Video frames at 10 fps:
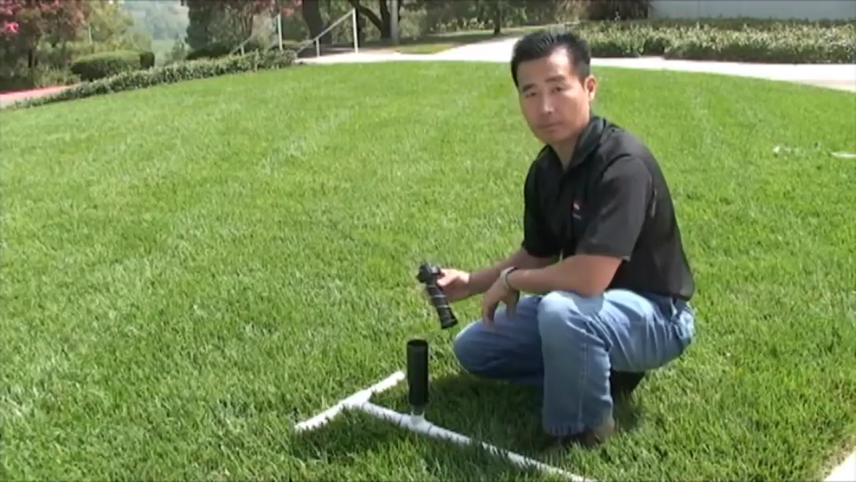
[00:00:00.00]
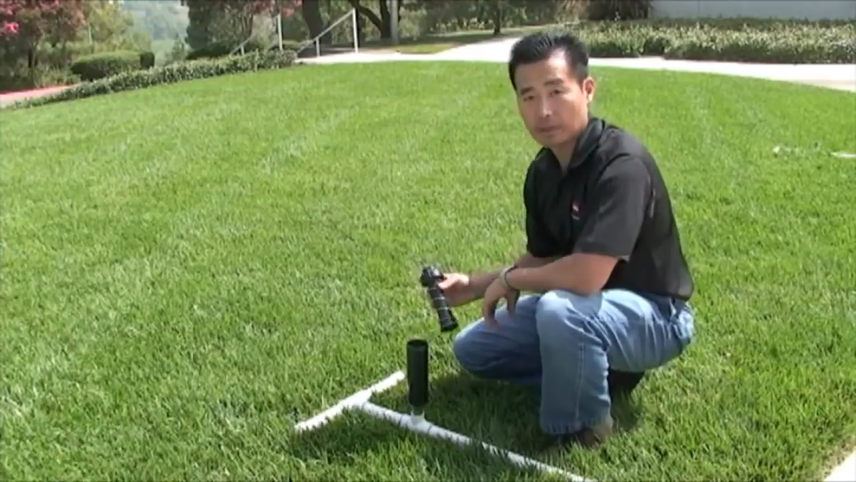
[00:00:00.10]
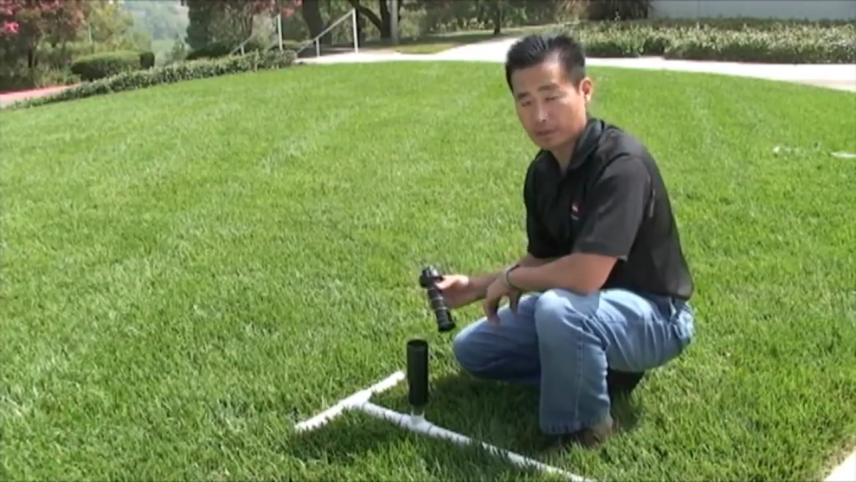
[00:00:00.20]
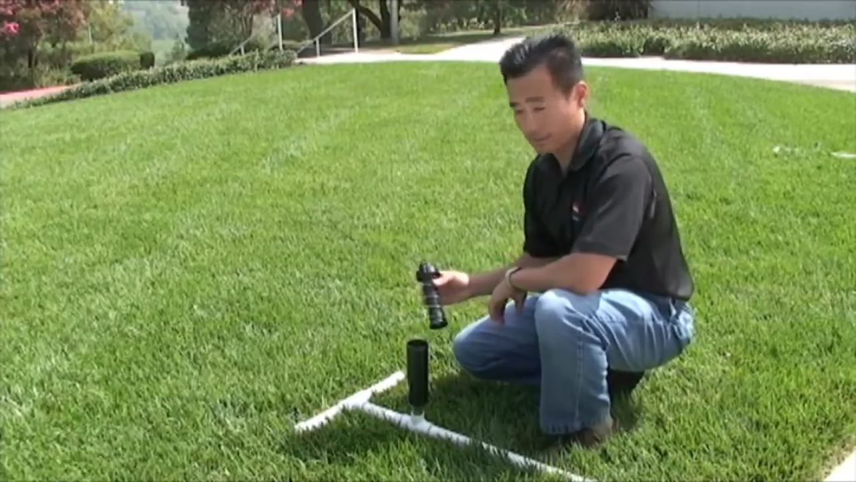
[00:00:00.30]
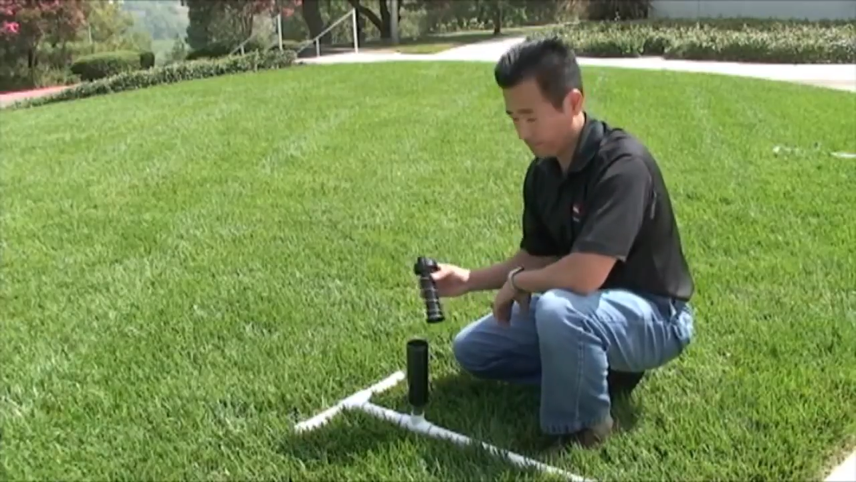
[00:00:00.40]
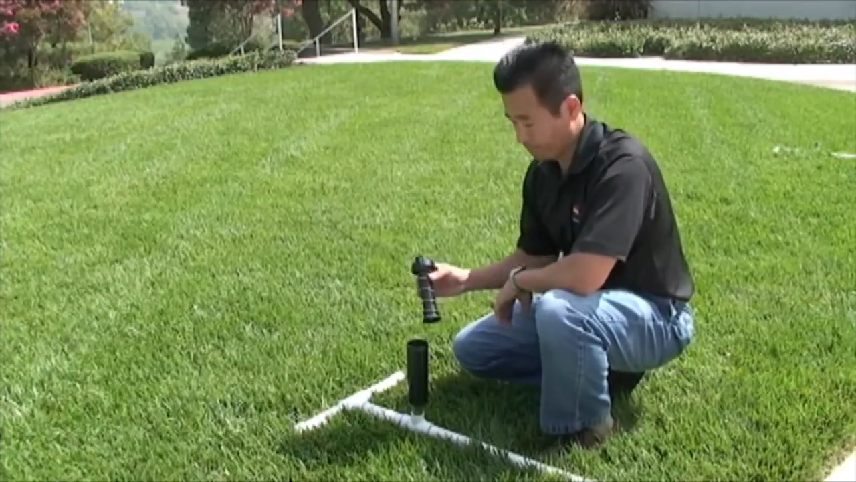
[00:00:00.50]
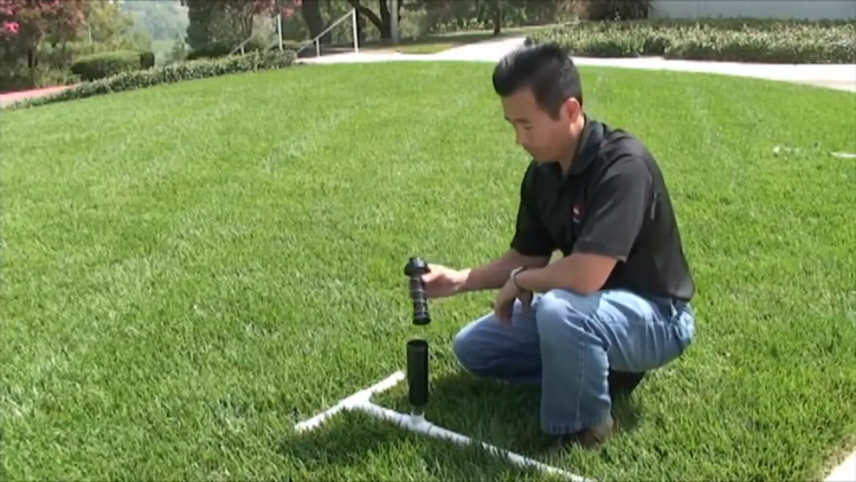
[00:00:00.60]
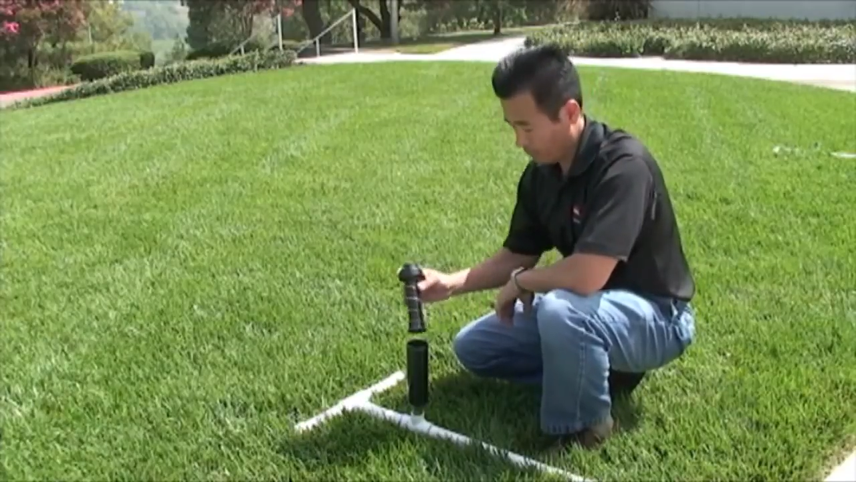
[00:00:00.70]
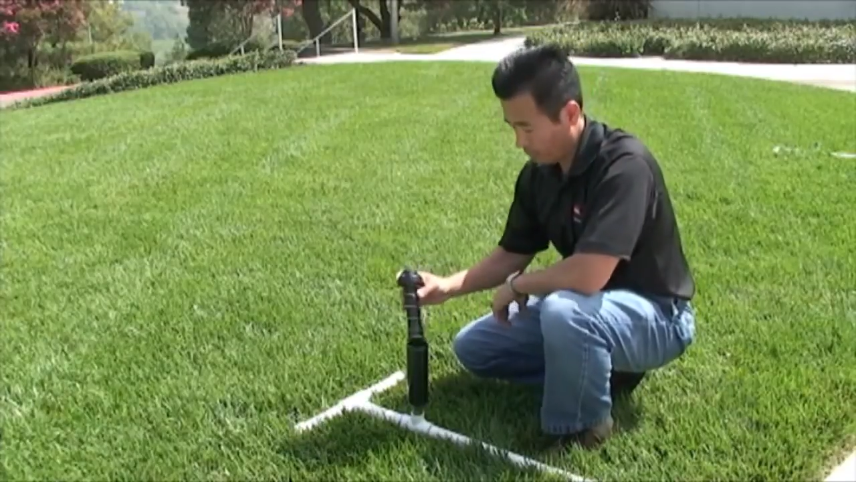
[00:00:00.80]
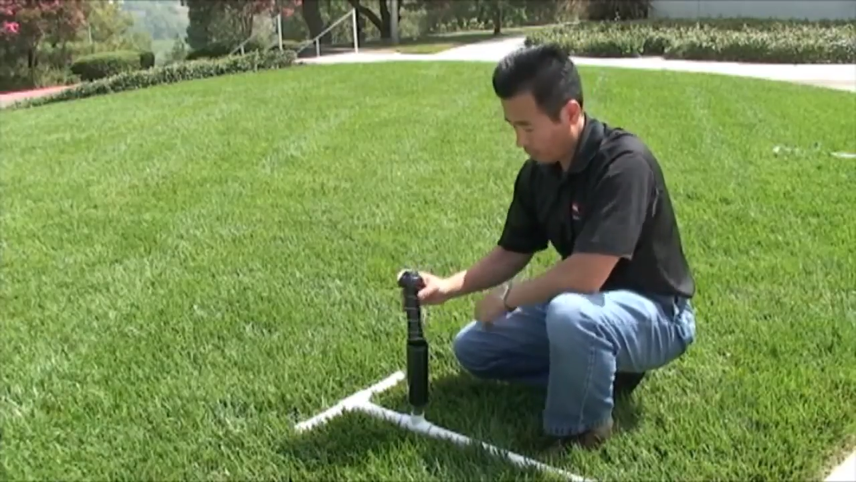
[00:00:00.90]
the body,
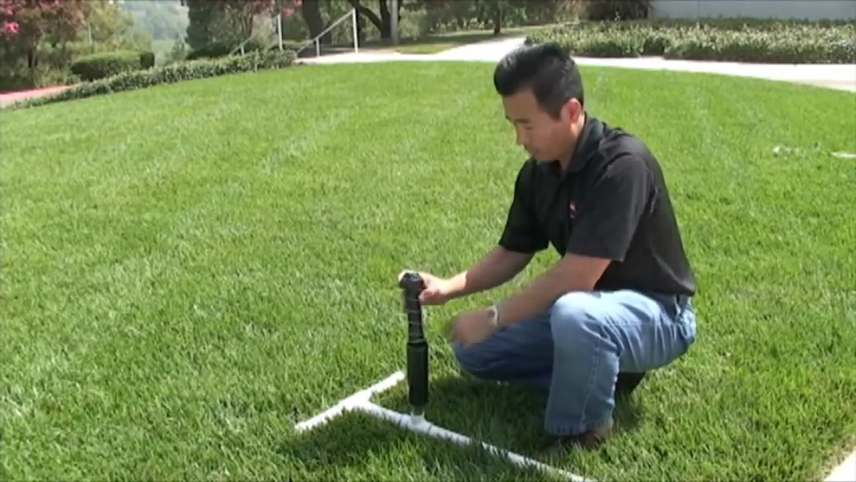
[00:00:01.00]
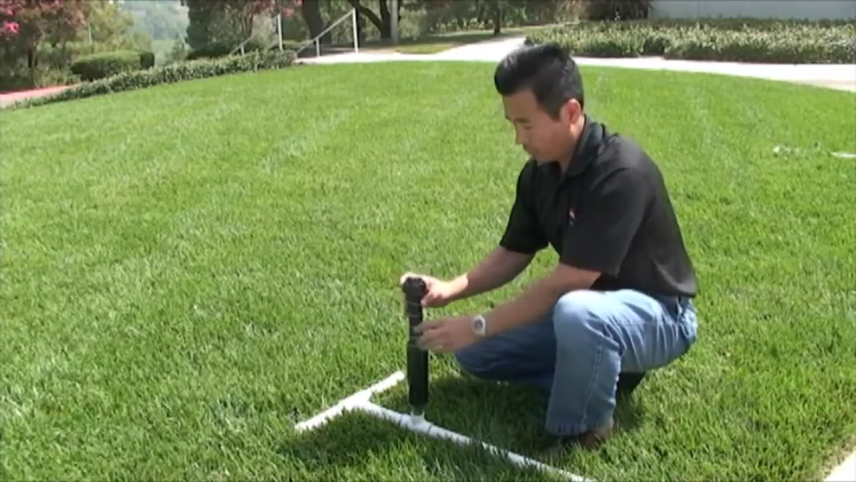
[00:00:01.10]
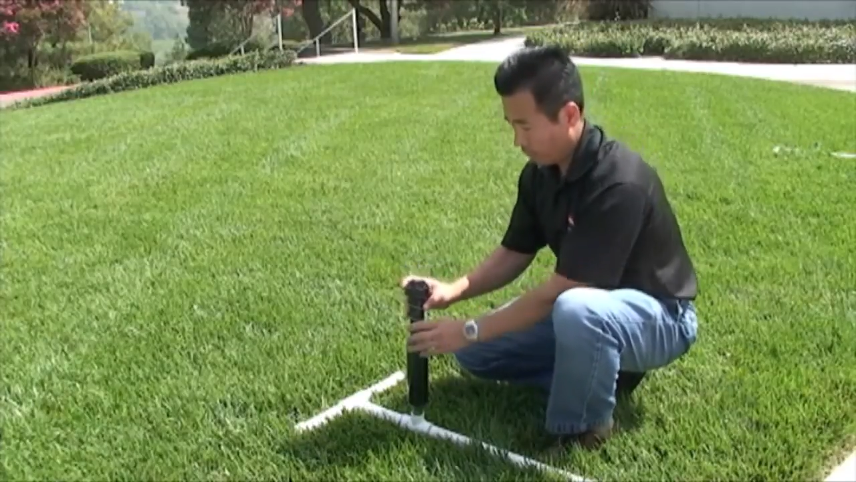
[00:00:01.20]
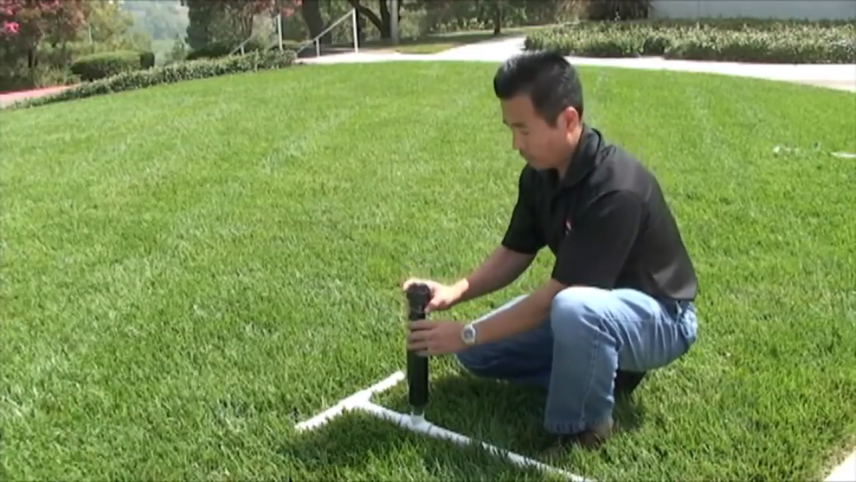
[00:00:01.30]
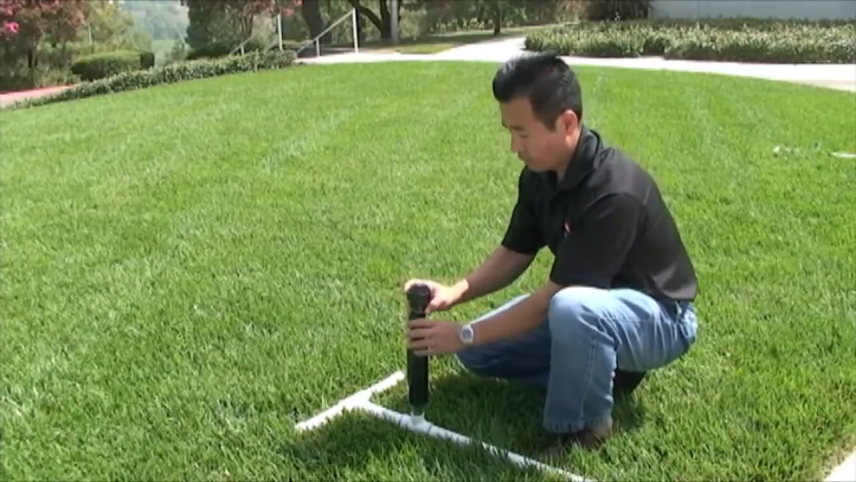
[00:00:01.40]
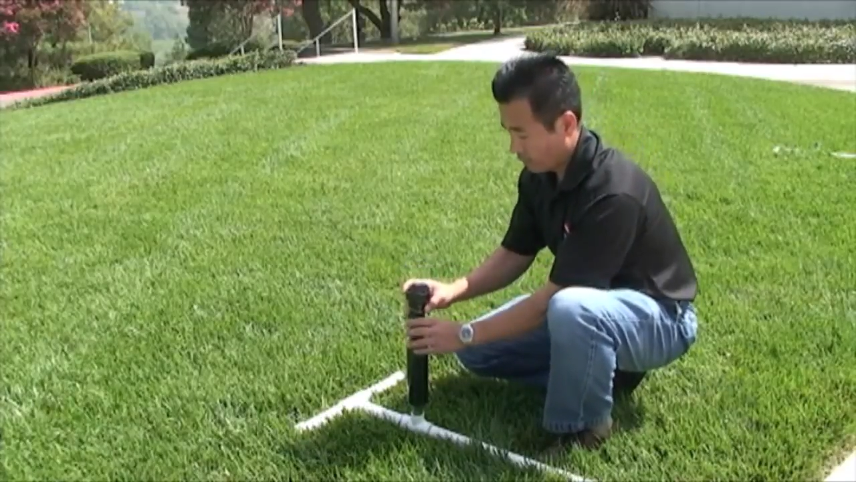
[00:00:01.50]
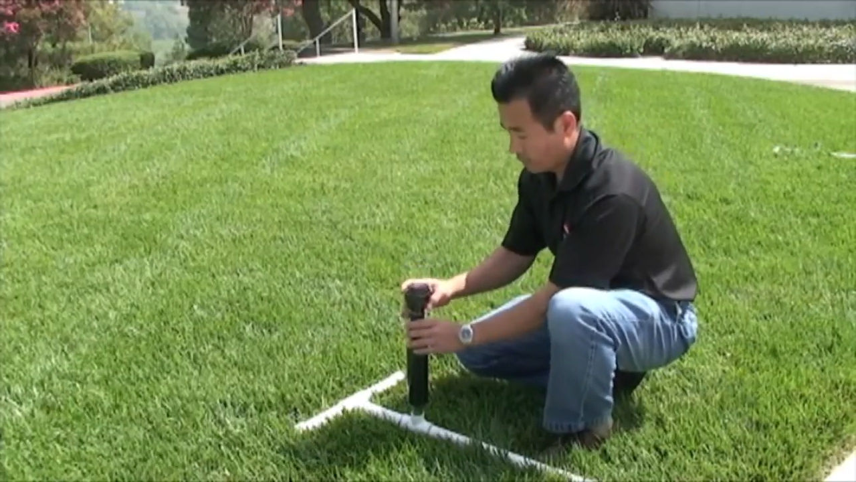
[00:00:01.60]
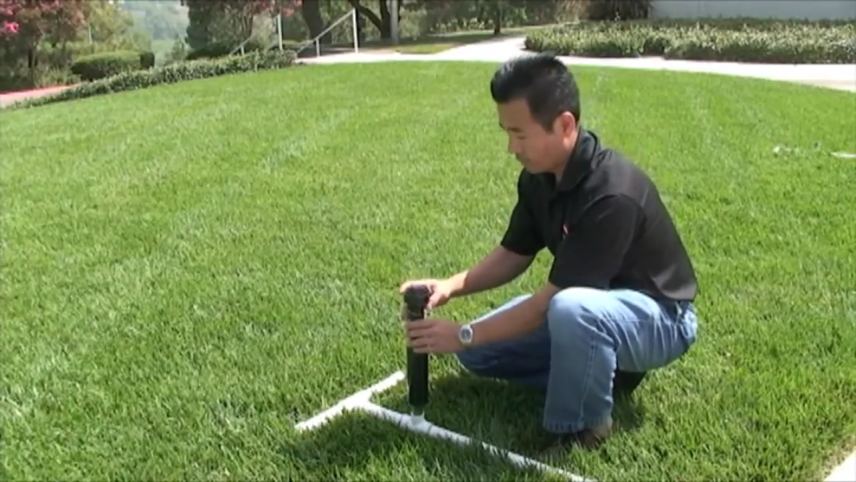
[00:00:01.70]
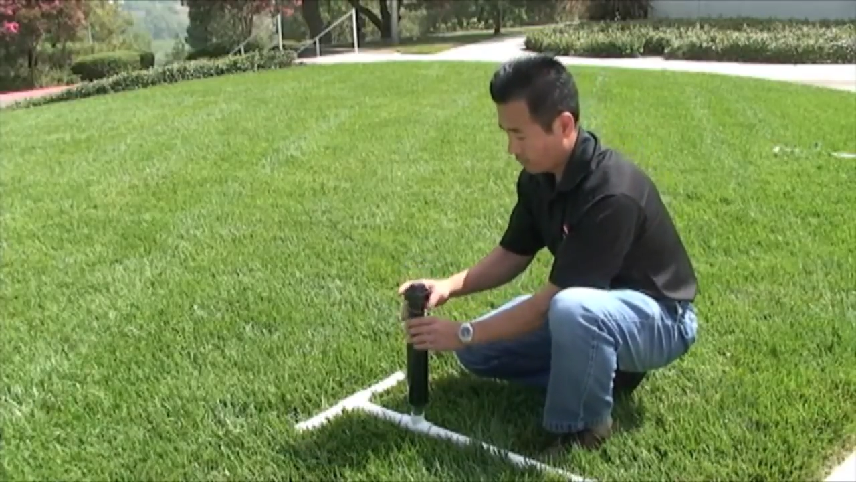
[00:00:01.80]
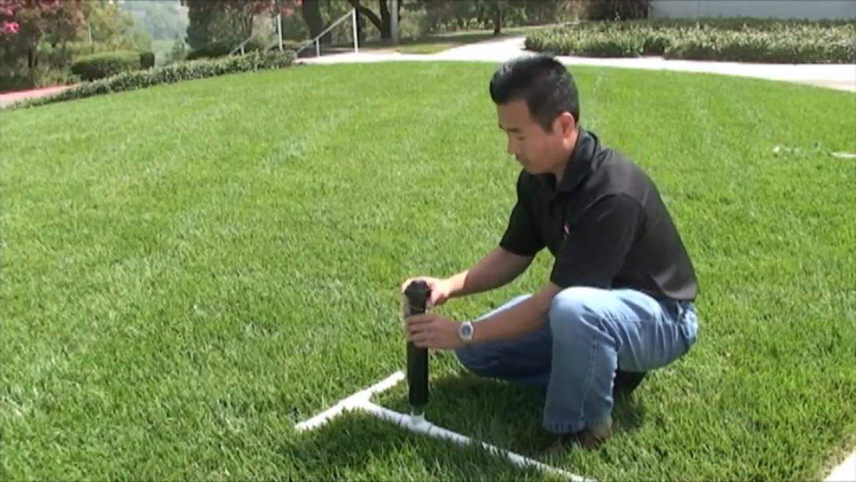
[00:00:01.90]
where you can